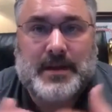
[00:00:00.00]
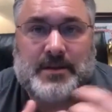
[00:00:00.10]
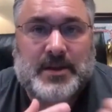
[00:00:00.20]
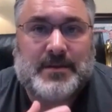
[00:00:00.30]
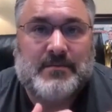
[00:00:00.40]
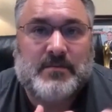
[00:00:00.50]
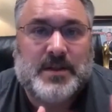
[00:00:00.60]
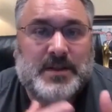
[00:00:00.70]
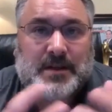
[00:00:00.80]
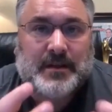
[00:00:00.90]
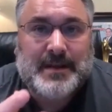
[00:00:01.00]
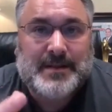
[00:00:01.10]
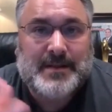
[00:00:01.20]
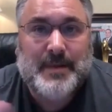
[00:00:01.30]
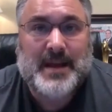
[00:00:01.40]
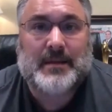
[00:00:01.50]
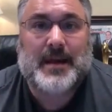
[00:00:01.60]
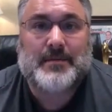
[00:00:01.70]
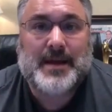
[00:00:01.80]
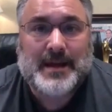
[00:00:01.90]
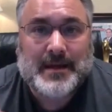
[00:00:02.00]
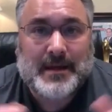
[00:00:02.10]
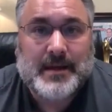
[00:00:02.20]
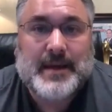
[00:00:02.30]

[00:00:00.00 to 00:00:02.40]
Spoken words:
just a list to make a lot of money.